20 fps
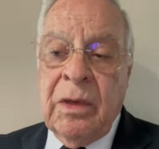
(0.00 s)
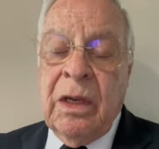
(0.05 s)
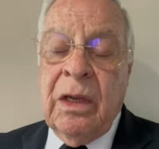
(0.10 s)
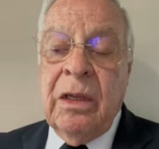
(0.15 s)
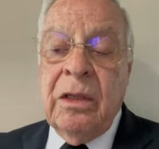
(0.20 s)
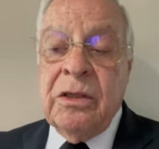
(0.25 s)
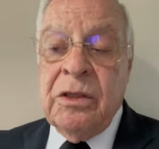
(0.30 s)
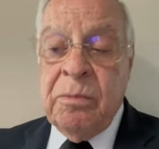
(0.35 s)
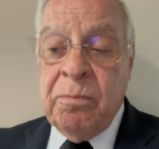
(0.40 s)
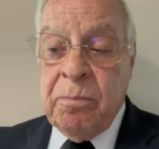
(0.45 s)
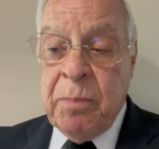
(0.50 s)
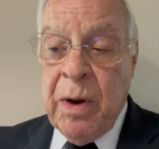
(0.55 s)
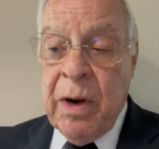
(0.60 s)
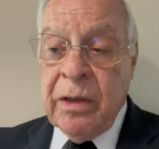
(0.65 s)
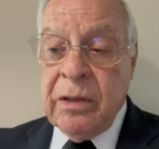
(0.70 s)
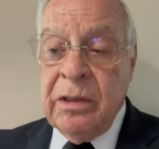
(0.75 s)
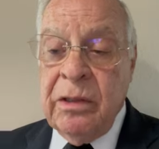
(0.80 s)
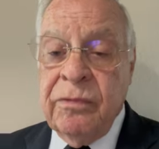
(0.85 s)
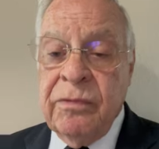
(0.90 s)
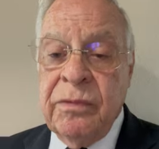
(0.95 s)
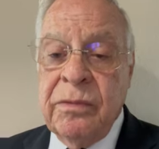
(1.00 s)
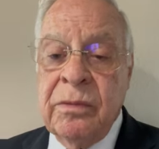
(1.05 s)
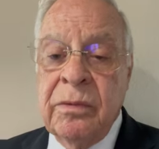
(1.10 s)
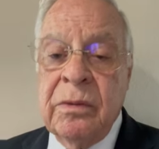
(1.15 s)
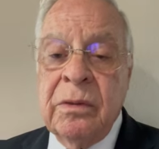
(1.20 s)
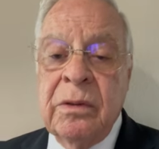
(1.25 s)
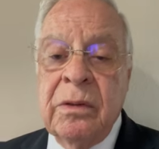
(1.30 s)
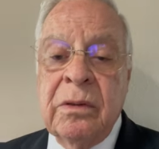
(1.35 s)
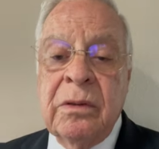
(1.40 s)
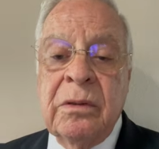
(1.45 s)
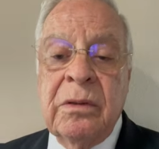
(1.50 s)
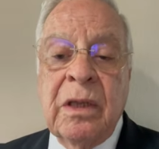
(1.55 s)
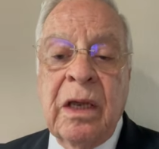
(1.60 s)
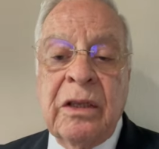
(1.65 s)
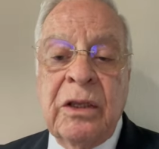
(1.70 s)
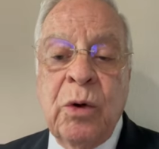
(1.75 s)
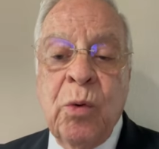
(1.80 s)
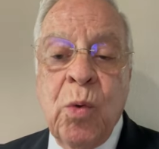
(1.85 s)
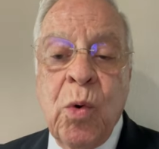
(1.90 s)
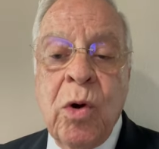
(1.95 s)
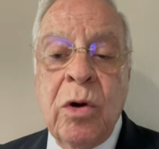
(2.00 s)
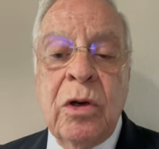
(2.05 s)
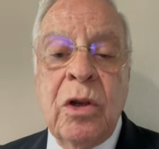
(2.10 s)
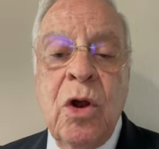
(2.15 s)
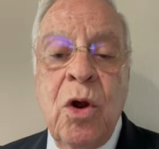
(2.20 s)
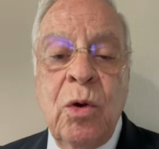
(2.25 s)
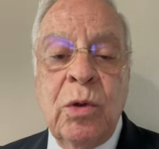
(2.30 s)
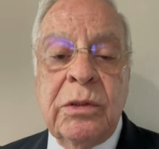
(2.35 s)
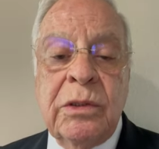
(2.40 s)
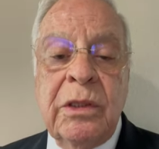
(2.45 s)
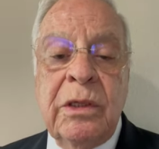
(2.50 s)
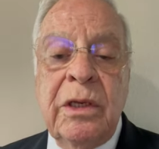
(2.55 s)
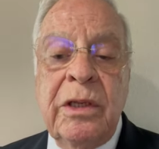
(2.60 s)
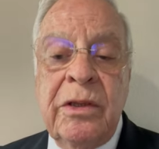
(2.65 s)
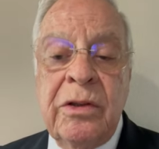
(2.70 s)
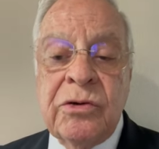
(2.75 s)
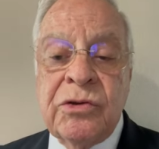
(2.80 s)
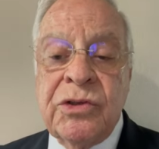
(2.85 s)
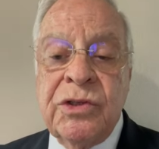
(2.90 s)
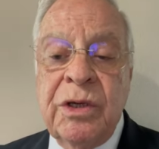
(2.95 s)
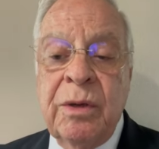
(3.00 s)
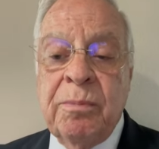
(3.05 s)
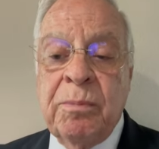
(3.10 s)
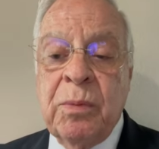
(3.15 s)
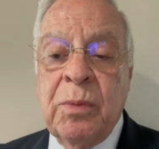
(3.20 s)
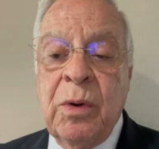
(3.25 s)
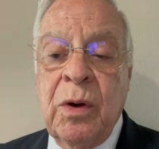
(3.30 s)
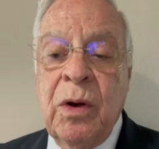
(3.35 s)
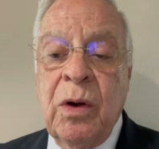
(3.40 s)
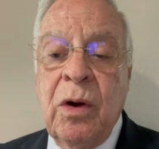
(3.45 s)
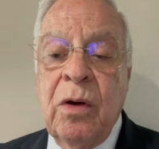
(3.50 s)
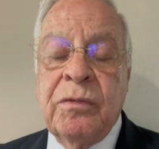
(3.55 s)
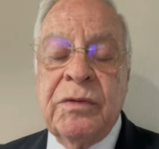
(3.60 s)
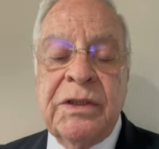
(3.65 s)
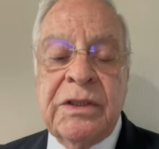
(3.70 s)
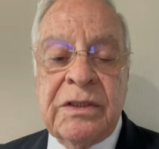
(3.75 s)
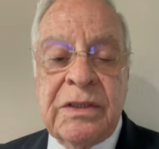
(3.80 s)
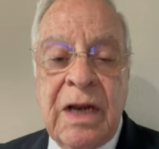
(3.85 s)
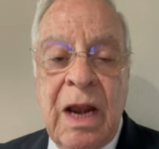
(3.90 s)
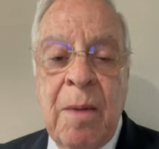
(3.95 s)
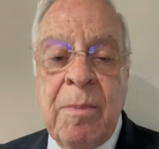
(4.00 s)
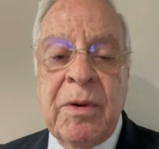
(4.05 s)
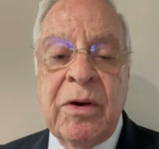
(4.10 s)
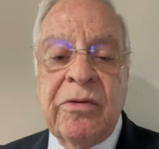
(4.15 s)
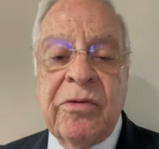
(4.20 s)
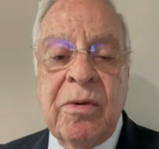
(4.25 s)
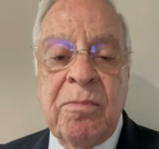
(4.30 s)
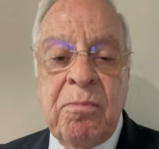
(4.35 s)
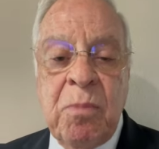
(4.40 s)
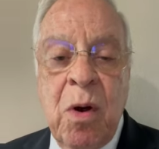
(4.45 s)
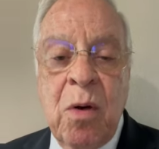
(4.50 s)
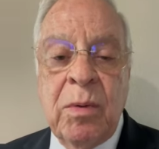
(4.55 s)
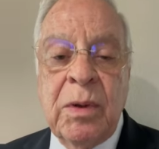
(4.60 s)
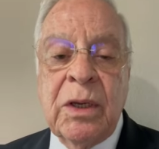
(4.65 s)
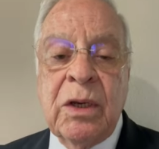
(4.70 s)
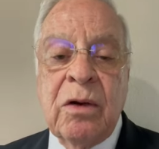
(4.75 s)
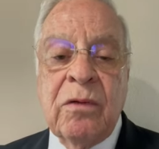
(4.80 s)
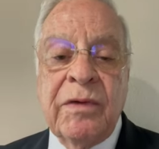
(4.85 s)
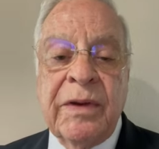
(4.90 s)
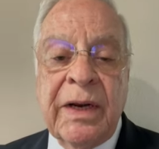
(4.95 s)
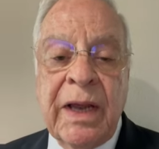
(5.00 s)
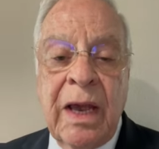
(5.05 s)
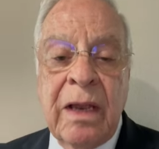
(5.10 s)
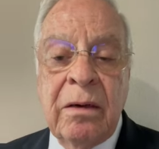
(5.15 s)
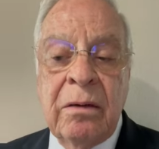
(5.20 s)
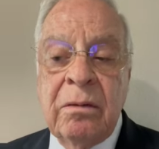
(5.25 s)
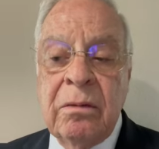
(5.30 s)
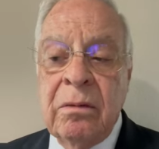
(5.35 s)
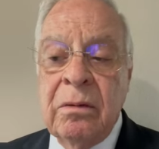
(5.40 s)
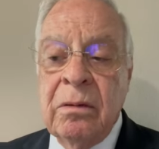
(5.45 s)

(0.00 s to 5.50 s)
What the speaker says: It's imperative that the world hold the leadership of the Islamic Republic of Iran